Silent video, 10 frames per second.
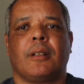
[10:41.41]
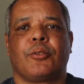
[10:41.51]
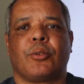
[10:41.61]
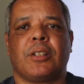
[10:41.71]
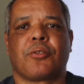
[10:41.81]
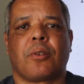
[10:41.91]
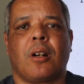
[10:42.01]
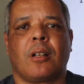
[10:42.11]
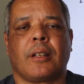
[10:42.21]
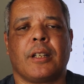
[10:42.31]
So these are
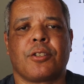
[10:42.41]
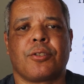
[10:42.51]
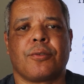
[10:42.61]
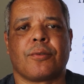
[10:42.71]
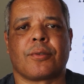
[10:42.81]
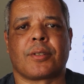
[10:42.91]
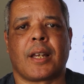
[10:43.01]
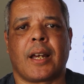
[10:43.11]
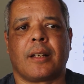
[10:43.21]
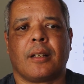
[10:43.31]
all issues
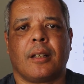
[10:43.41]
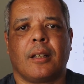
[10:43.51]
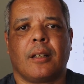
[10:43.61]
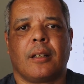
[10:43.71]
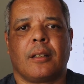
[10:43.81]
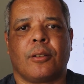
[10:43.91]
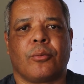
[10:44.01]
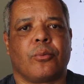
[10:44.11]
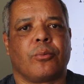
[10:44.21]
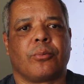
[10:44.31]
that
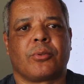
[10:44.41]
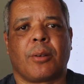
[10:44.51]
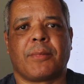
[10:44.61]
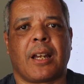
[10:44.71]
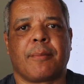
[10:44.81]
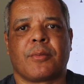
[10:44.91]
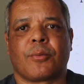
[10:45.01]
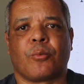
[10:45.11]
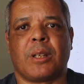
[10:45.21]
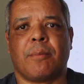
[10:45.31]

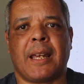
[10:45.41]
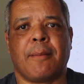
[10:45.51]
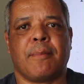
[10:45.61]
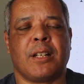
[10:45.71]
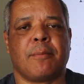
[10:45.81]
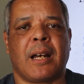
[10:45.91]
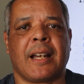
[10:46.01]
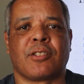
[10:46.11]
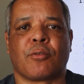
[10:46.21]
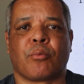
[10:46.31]
sometimes we may
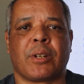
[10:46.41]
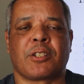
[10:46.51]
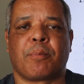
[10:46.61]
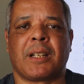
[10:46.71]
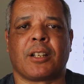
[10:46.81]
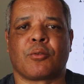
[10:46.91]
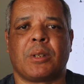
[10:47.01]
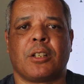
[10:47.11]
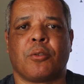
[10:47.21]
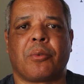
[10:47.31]
minimize the risk because
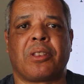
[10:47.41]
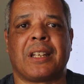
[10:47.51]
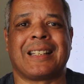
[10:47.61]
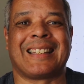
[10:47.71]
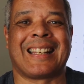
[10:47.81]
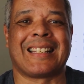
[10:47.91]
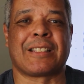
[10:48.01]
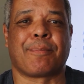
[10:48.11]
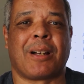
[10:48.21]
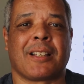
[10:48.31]
we don't think that
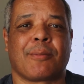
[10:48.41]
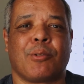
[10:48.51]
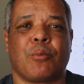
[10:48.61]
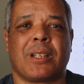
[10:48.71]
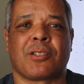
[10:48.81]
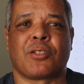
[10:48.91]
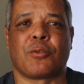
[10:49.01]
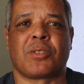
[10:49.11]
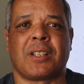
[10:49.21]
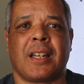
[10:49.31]
it's possible. We
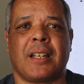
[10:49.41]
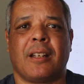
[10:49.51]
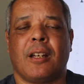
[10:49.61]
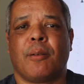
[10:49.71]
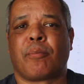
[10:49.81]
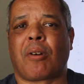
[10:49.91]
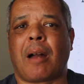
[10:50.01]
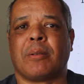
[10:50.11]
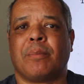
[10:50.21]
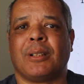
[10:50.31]
associate
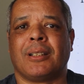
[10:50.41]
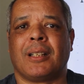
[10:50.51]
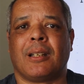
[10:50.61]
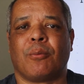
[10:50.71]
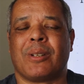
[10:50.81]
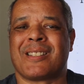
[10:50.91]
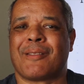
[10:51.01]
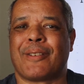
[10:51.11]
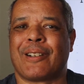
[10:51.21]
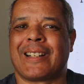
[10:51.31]
probability with
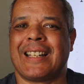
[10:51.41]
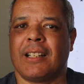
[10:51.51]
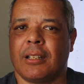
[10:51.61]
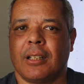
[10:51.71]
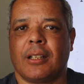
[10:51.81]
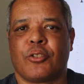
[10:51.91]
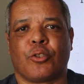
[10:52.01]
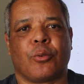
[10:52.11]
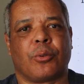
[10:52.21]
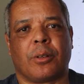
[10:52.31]
severity.
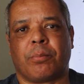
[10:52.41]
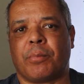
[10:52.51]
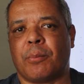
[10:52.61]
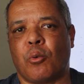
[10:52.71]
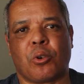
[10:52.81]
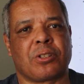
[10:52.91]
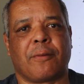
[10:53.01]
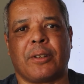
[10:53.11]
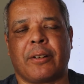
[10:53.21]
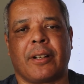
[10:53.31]
So the more
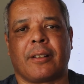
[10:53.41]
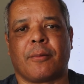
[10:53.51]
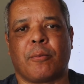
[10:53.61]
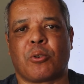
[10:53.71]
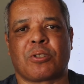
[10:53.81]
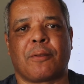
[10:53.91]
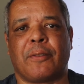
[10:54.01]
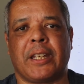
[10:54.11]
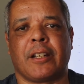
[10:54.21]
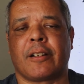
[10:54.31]
severe,
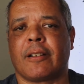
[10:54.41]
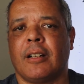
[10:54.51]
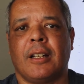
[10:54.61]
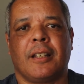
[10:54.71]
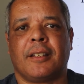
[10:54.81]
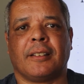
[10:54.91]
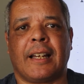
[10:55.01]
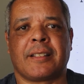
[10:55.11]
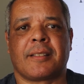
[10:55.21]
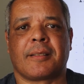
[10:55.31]
the
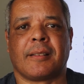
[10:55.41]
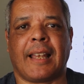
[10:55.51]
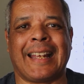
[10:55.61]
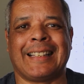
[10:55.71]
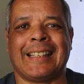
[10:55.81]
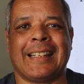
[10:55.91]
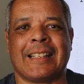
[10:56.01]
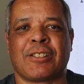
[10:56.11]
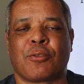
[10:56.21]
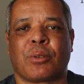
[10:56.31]
less likely it
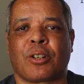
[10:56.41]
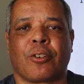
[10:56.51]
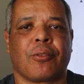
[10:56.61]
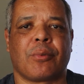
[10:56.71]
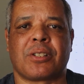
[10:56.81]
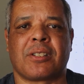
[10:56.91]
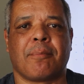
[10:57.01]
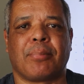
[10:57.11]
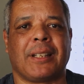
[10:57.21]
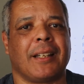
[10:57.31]
is to occur, which
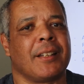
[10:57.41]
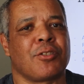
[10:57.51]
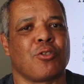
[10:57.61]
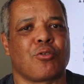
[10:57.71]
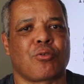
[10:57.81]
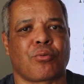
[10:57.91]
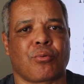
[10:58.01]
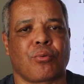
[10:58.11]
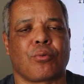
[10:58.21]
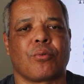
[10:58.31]
simply isn't
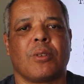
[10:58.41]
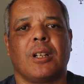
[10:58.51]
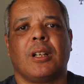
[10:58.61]
true.